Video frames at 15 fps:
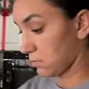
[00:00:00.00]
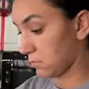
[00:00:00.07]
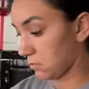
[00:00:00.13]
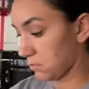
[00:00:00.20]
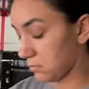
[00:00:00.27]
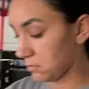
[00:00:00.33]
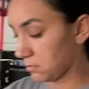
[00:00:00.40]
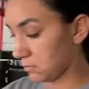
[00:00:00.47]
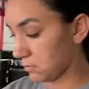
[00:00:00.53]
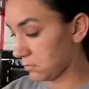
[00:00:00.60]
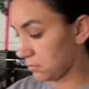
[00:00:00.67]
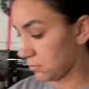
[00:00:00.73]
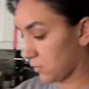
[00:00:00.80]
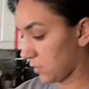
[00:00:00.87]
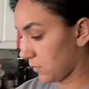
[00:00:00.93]
moving out of
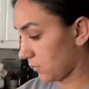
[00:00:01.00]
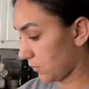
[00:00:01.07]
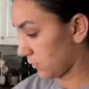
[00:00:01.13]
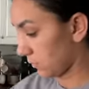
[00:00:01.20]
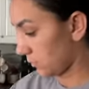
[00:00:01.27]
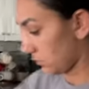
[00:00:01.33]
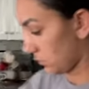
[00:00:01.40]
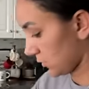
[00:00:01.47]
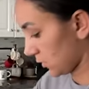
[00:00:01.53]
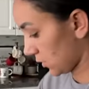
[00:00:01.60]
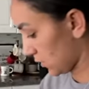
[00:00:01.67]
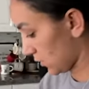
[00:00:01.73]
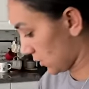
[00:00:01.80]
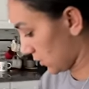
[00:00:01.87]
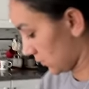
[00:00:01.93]
state. How do you feel about it?
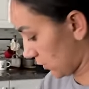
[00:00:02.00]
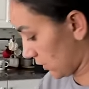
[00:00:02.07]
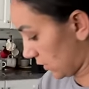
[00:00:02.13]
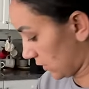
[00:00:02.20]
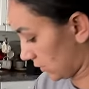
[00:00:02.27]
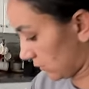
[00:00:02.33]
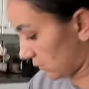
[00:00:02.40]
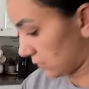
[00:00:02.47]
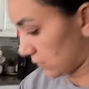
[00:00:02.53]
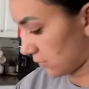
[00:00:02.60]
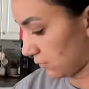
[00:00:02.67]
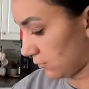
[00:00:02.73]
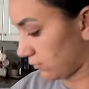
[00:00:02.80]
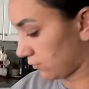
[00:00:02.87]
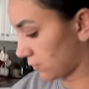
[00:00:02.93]
I'm ready. Let's
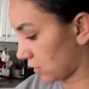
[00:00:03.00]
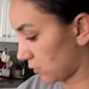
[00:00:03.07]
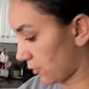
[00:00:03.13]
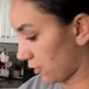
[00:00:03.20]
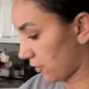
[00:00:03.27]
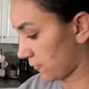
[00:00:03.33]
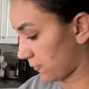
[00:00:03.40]
go tomorrow.